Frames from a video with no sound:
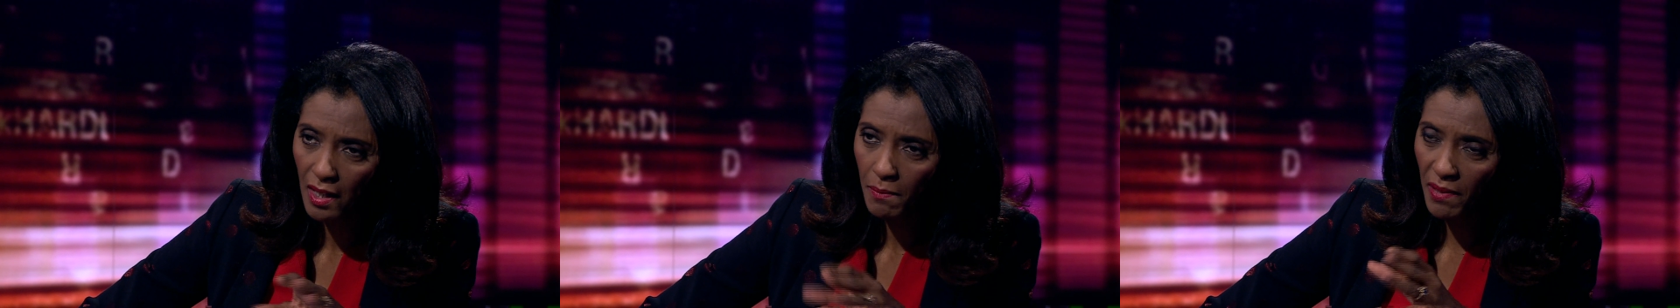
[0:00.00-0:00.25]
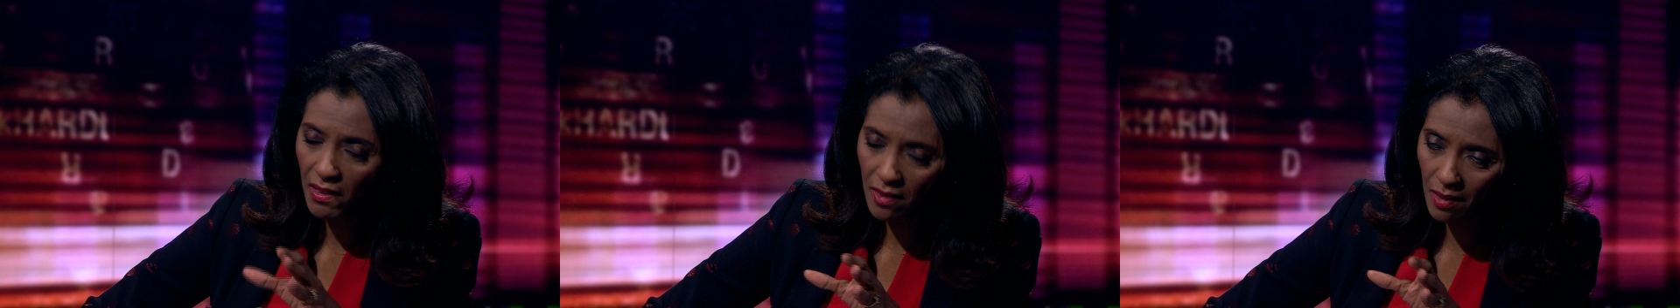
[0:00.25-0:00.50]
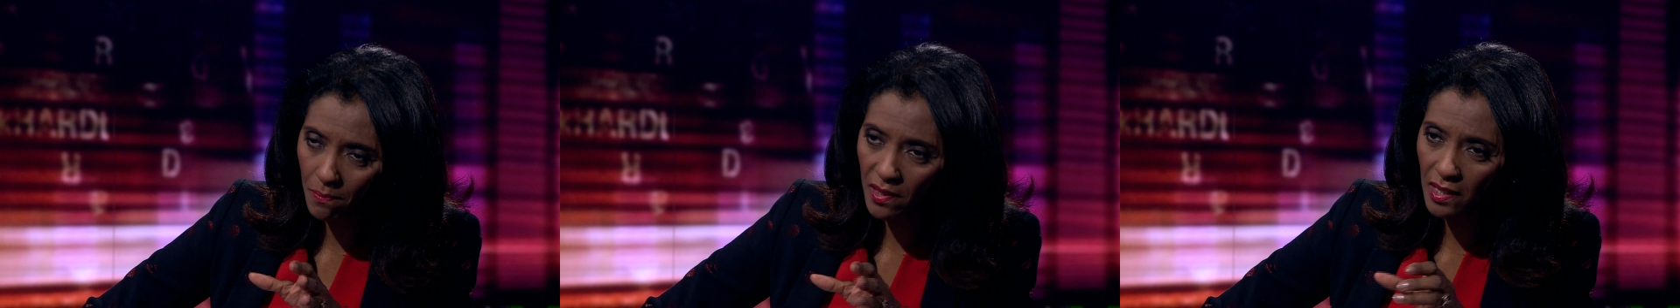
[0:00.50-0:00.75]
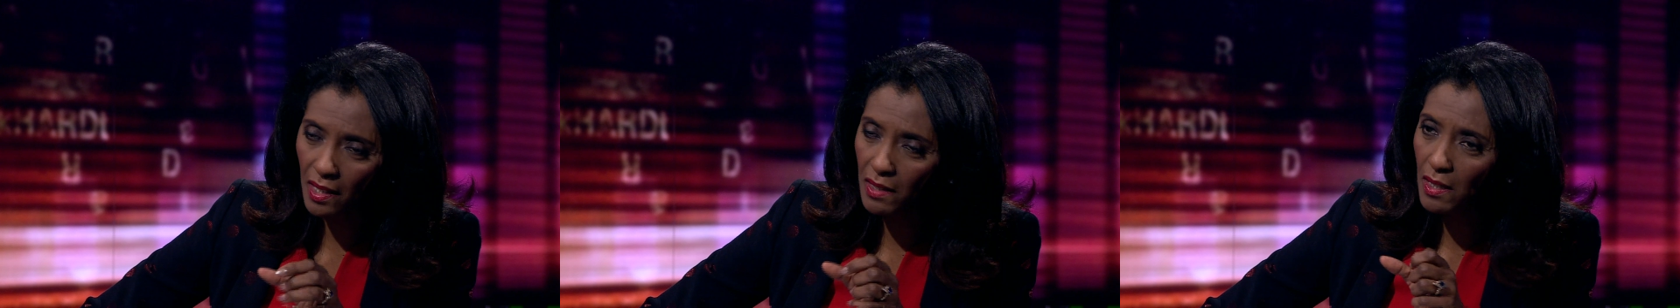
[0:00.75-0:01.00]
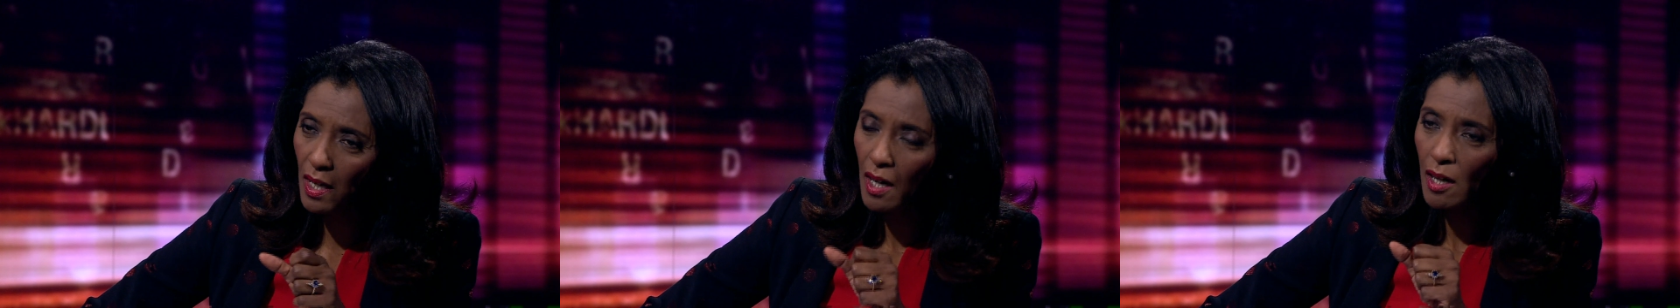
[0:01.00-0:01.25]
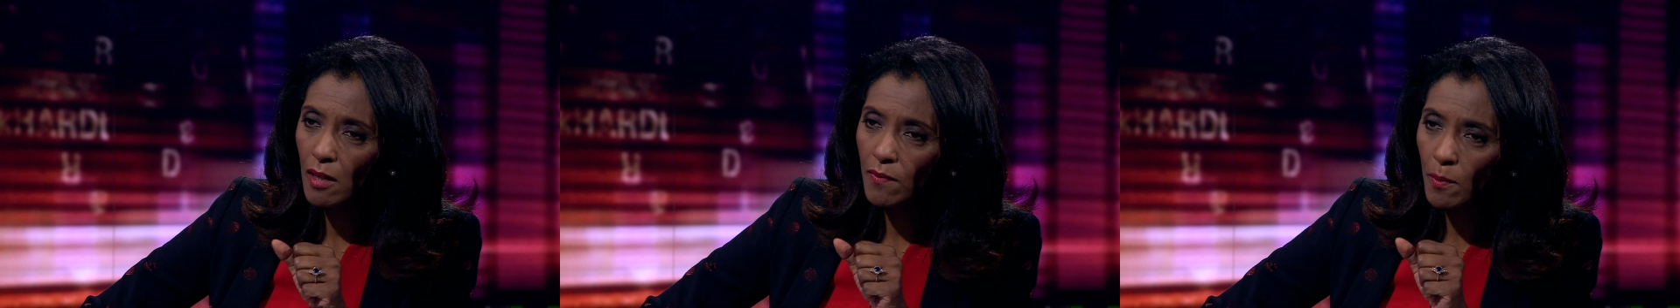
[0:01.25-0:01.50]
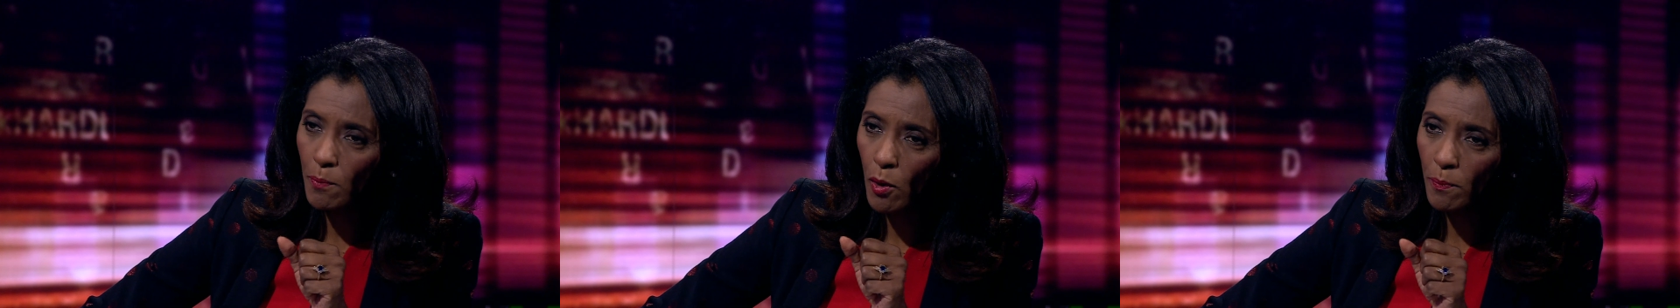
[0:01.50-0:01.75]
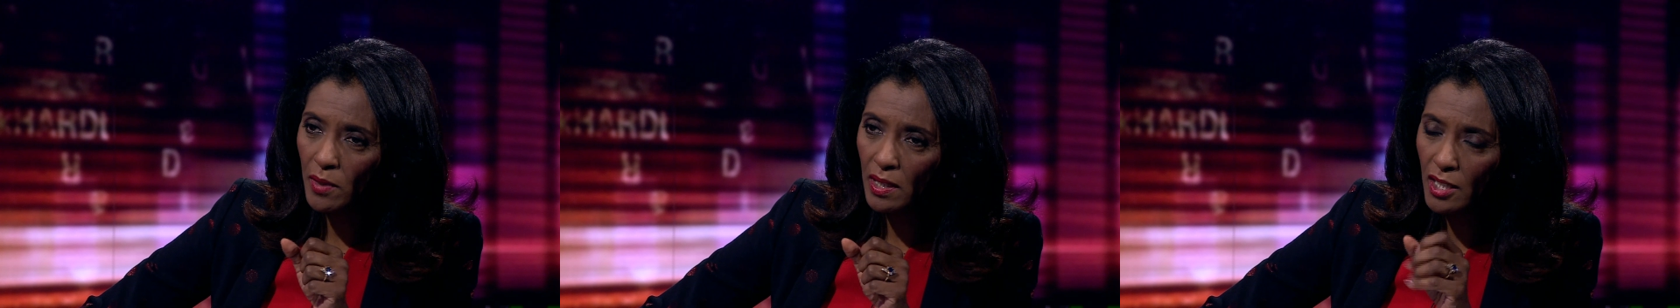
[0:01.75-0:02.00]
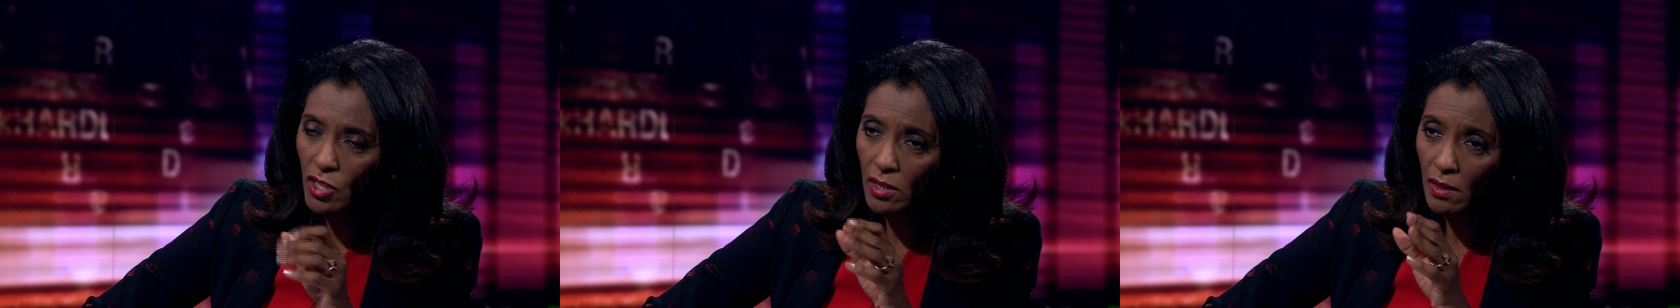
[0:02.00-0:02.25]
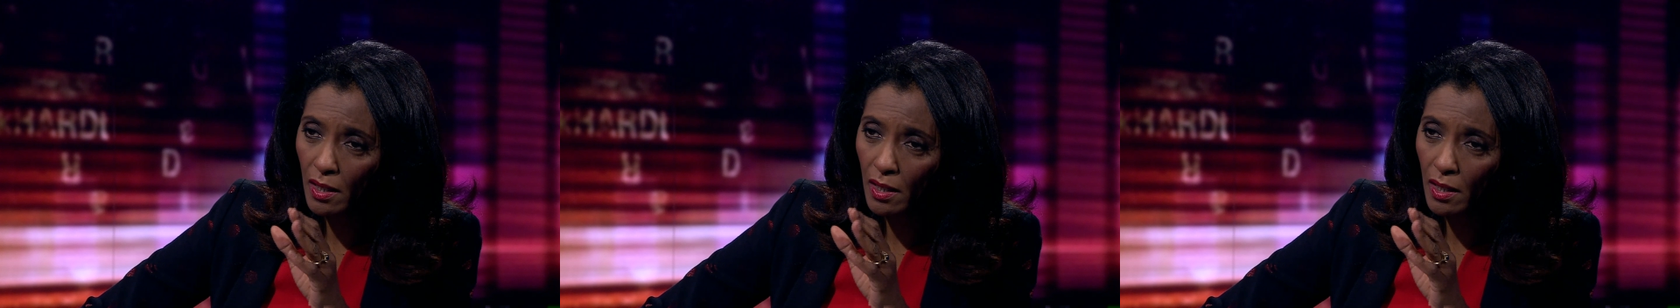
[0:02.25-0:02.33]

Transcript: about 10% of the population.